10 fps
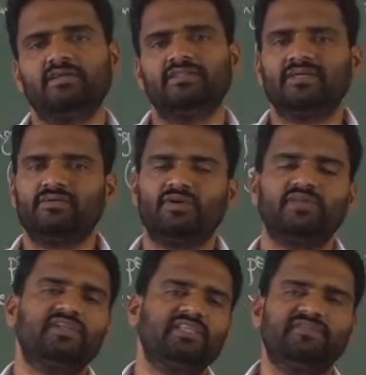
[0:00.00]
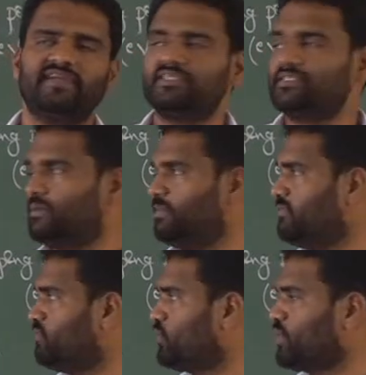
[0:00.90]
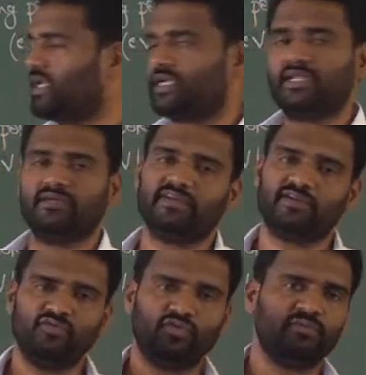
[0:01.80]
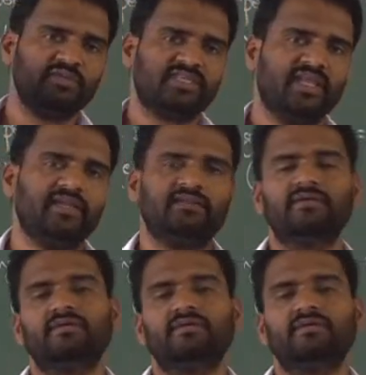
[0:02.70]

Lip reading: That whatever the effect is said to be photoelectric effect. Photo means light.